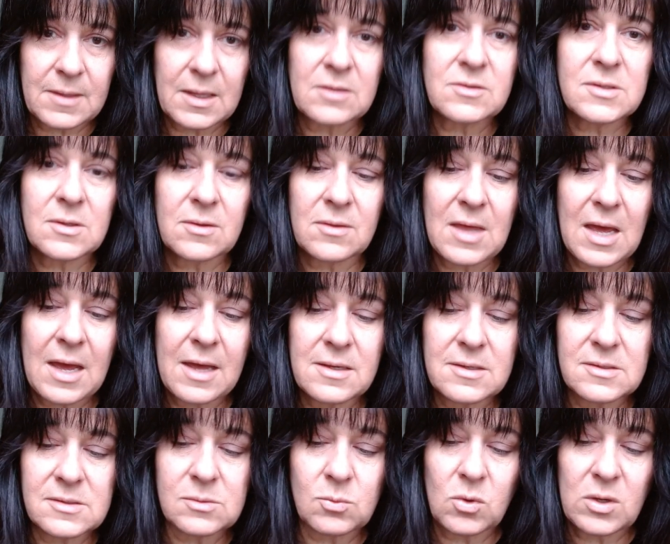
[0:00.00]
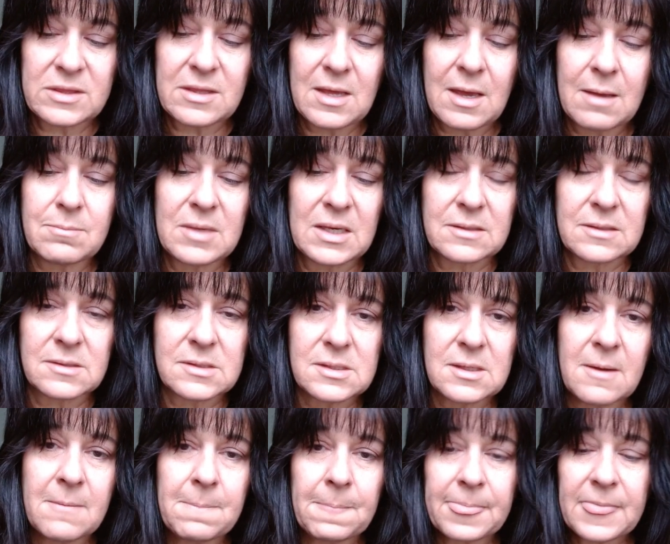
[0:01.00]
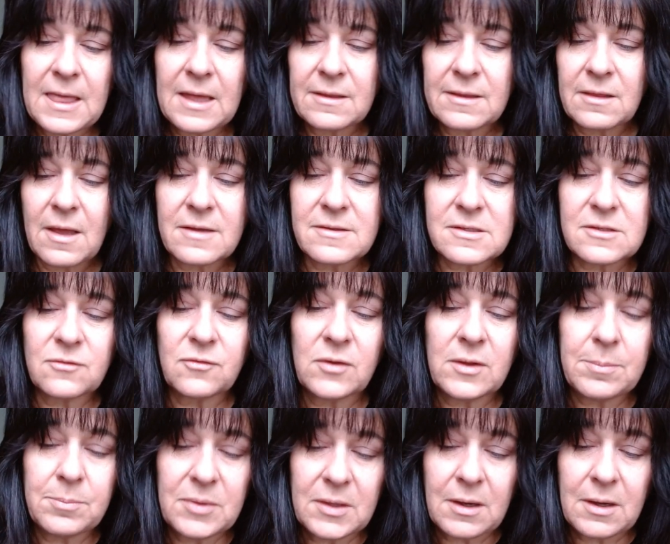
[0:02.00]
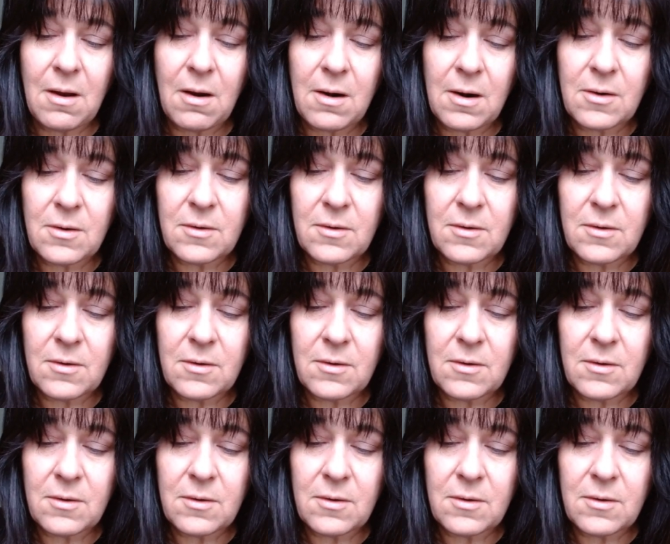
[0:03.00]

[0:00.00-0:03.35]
So that is what that means. Let's flip the card